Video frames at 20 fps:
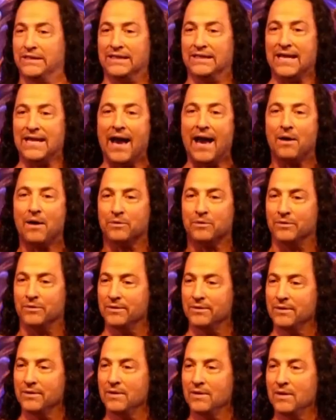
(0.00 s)
you down.
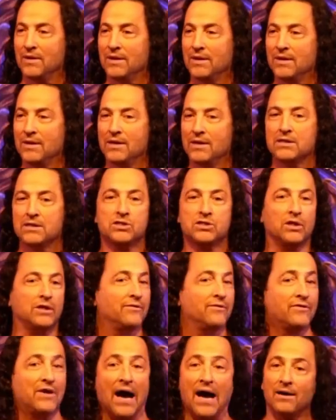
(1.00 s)
So
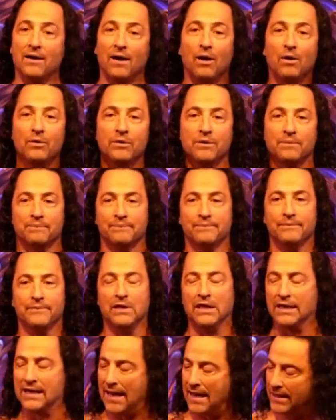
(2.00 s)
you've got to own them.
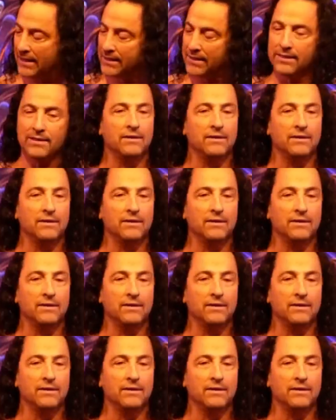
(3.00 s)
You got to